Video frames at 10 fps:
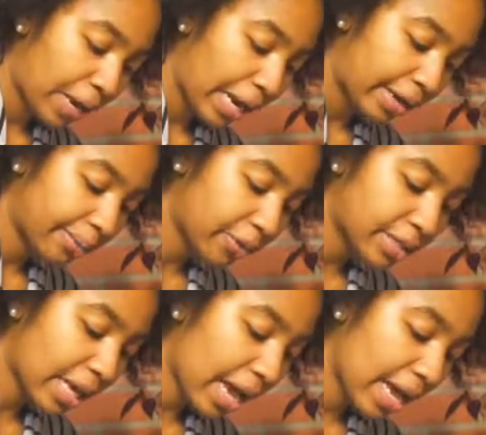animal
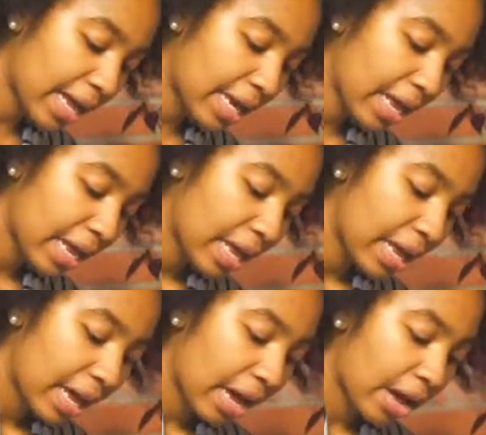sign,
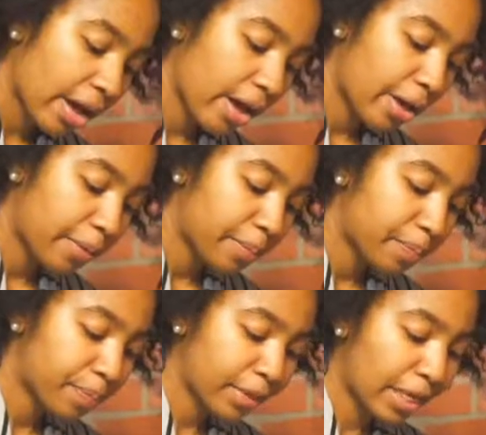
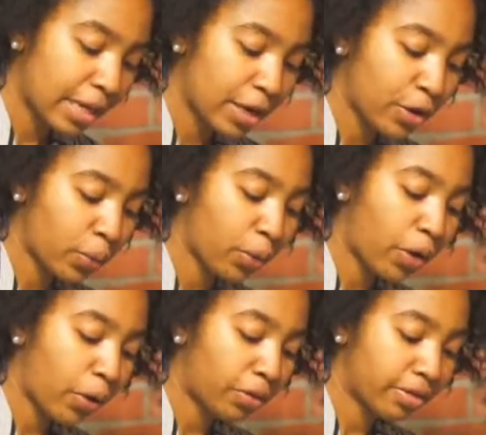then you will
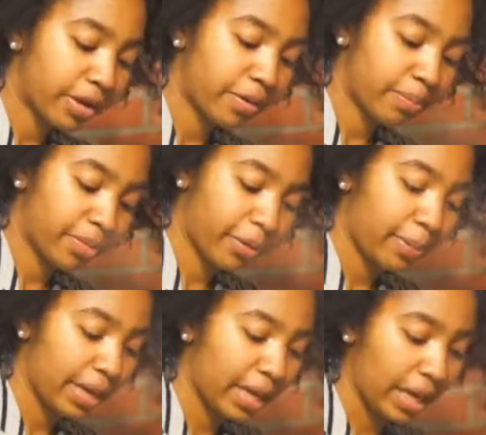know that they're
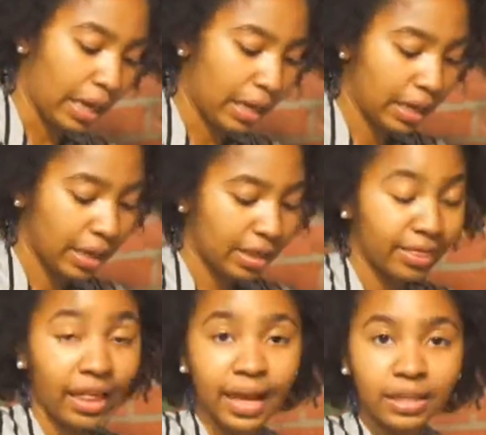picky.
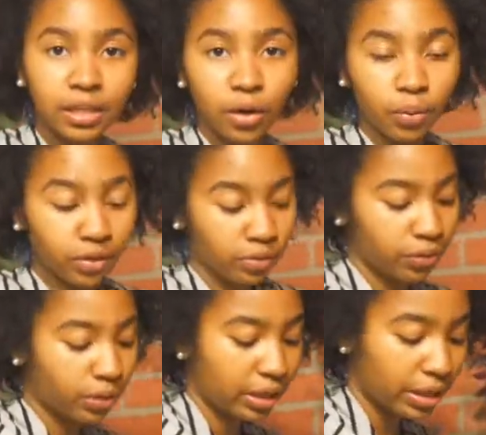They like to know what their
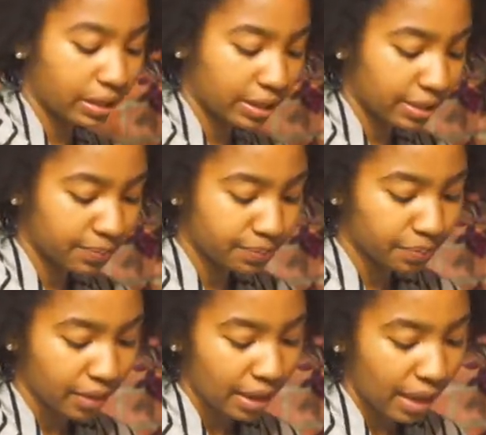food is.
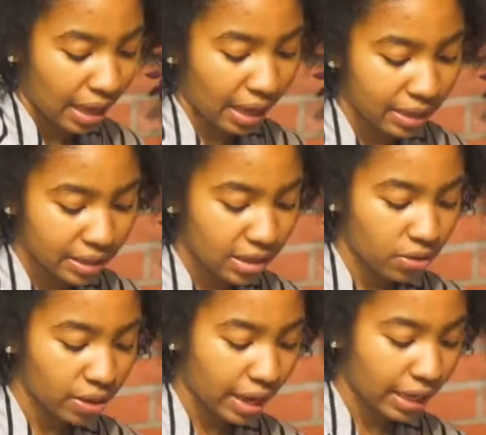And
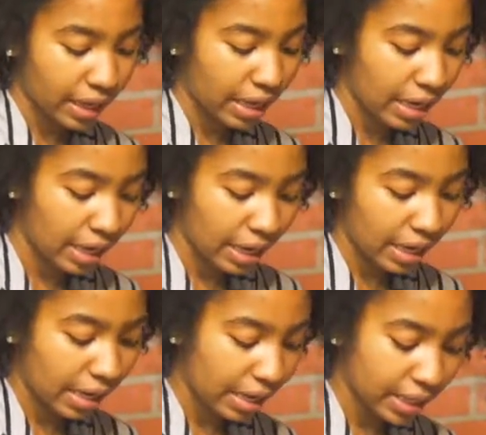so, like,
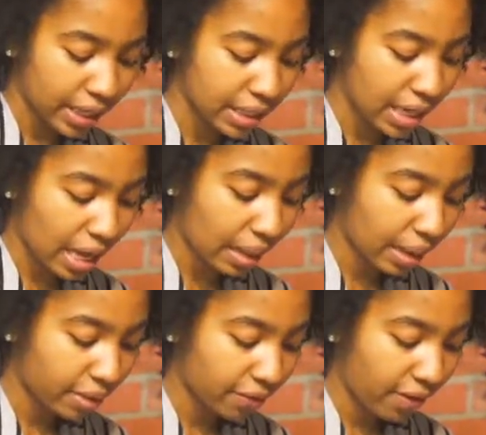he does not
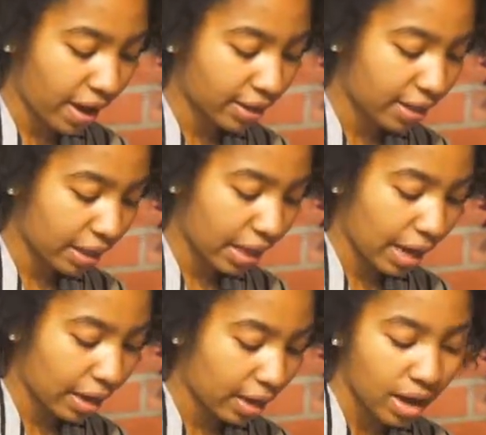like the fact that,
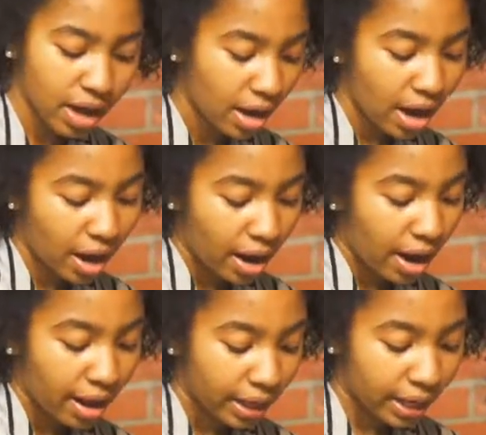like,
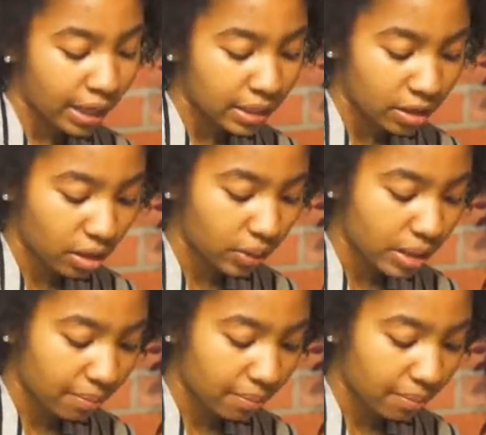he doesn't know when